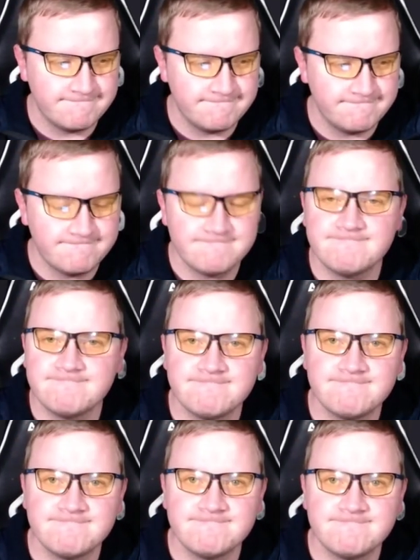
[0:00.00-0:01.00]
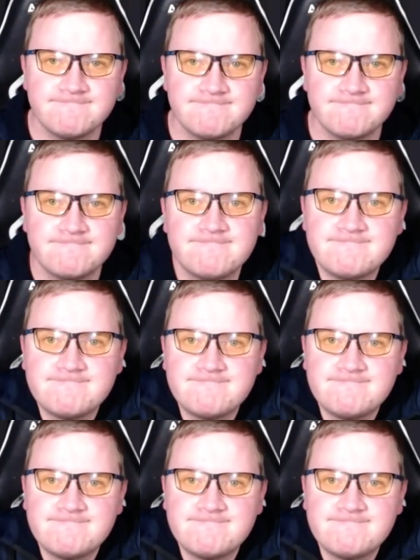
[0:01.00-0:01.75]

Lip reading: (no one is talking)